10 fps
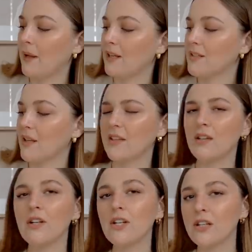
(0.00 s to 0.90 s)
But I
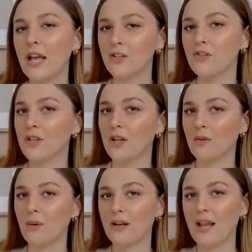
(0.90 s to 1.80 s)
think a really good entry
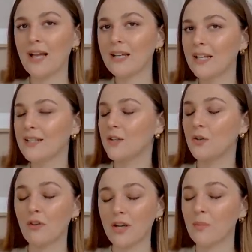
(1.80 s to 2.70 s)
level one. Acne is a
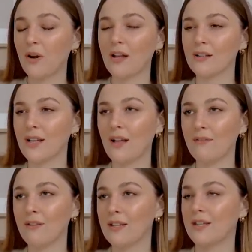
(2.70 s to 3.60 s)
great brand. I
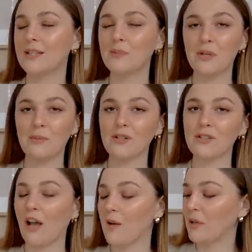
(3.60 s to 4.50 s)
feel like it's pretty
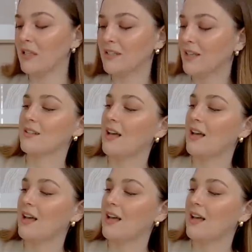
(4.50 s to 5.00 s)
much timeless.